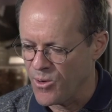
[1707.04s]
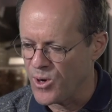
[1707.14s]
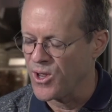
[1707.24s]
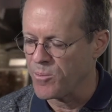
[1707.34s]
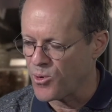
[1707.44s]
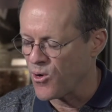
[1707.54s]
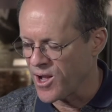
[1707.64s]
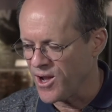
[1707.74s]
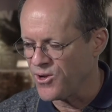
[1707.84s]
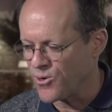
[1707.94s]
you get
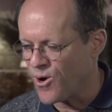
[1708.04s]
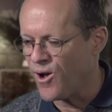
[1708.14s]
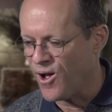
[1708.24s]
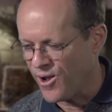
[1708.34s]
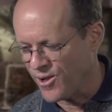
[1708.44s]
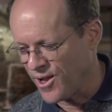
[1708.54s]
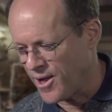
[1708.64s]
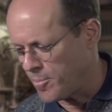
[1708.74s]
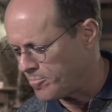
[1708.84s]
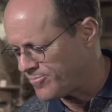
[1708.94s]
broken in, you
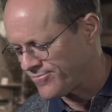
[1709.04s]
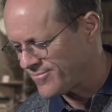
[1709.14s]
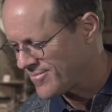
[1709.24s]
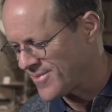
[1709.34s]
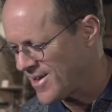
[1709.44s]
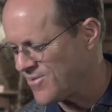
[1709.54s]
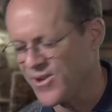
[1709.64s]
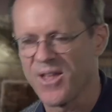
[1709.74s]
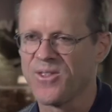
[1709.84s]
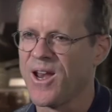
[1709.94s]
call, I
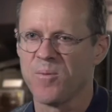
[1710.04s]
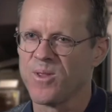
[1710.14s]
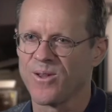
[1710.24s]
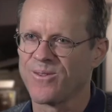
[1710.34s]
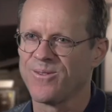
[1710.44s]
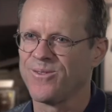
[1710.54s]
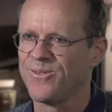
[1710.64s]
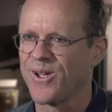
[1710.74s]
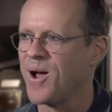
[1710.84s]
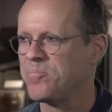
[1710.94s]
forget the name of
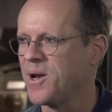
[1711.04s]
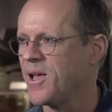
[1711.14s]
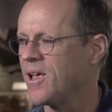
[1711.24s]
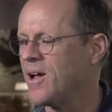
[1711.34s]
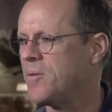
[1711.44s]
the company.